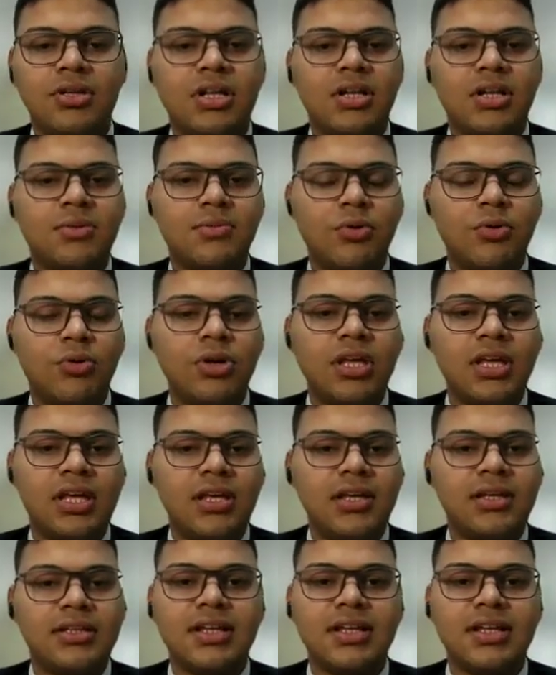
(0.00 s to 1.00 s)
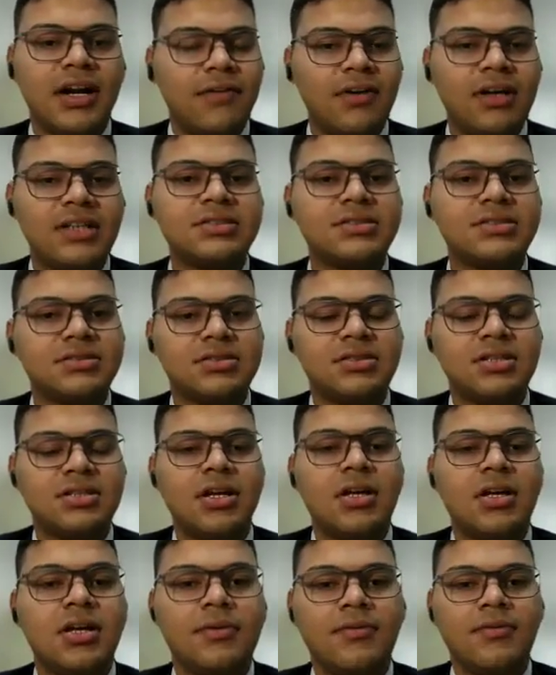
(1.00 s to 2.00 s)
So their bogie is
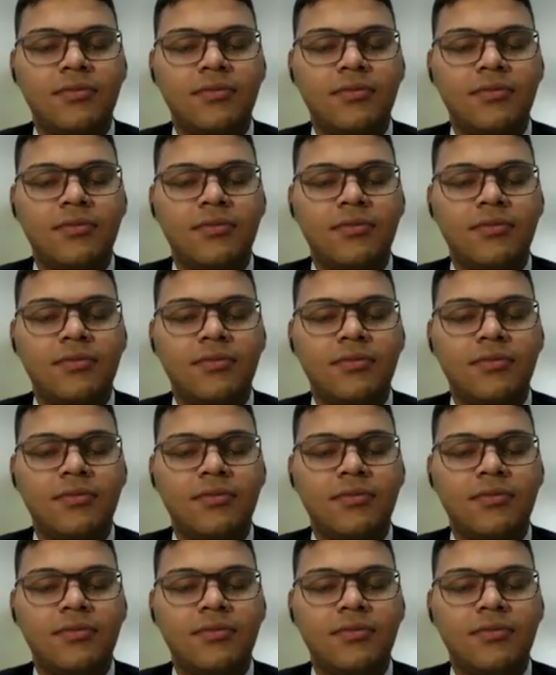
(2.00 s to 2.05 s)
advanced